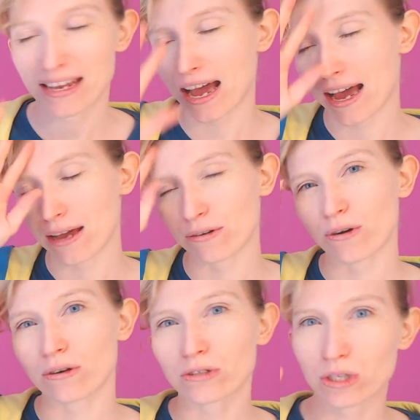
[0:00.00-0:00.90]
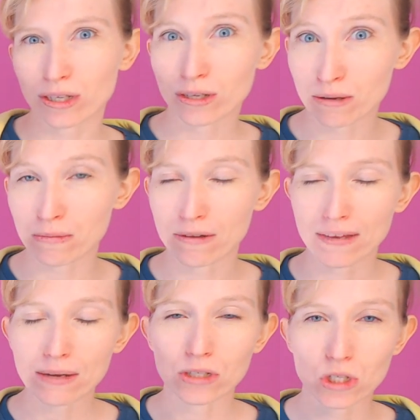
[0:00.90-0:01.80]
not the new
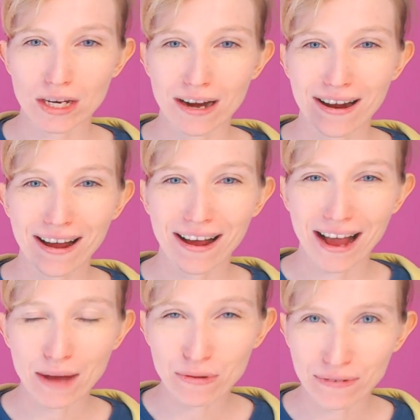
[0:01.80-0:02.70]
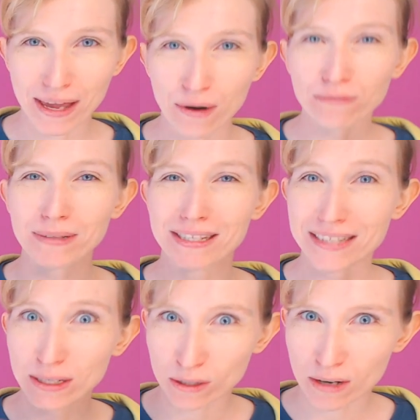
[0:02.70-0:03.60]
movie, which I'm a fan of because
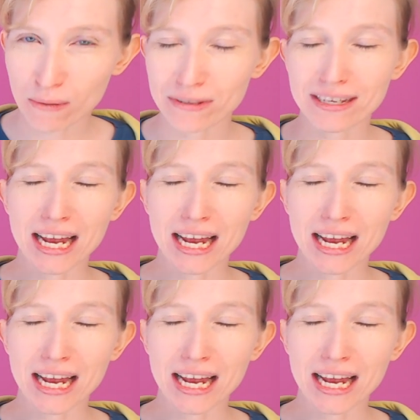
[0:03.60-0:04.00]
I grew up with it.